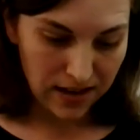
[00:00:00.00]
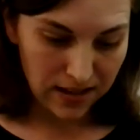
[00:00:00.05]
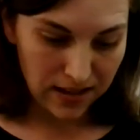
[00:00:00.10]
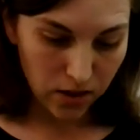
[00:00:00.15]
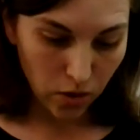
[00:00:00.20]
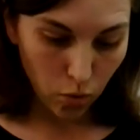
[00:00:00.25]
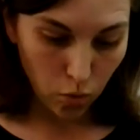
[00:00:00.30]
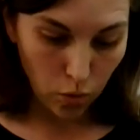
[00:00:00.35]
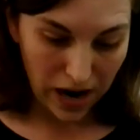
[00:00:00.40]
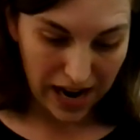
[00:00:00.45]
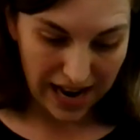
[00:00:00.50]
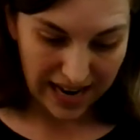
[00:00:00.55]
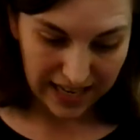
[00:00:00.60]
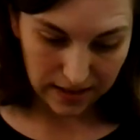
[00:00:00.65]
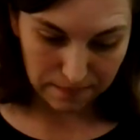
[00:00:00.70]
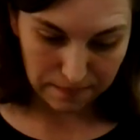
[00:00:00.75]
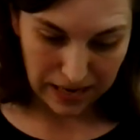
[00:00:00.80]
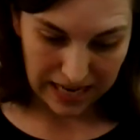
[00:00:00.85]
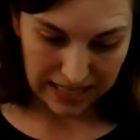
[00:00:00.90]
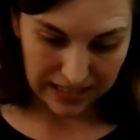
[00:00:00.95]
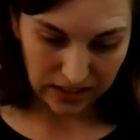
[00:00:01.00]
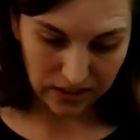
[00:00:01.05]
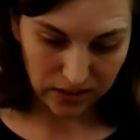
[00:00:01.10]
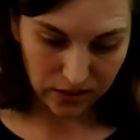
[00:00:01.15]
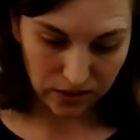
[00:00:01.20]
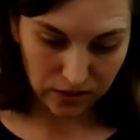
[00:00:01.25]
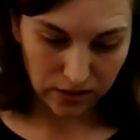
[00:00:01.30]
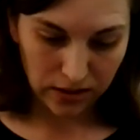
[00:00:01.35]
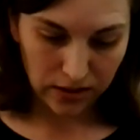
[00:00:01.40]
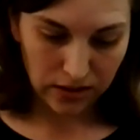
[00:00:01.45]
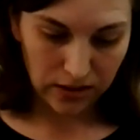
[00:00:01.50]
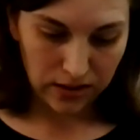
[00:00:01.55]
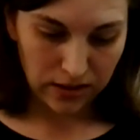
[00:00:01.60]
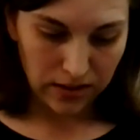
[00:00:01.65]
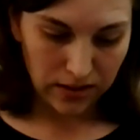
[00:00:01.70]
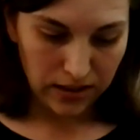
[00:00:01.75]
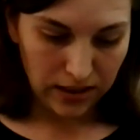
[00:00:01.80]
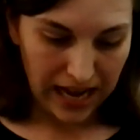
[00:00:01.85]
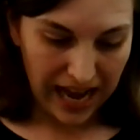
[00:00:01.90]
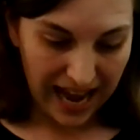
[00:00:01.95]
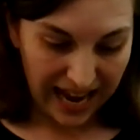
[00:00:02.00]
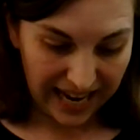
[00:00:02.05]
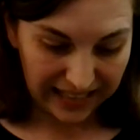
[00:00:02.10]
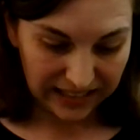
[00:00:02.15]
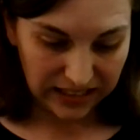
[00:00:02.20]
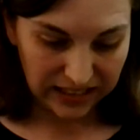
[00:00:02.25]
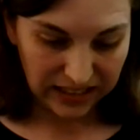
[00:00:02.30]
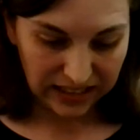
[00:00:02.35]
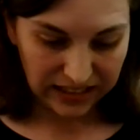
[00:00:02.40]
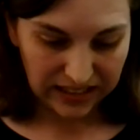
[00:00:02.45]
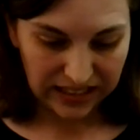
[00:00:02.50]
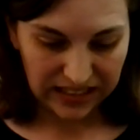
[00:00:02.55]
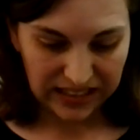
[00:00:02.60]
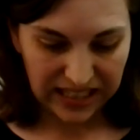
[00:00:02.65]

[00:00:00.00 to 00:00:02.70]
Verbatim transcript: The wagon master asked us to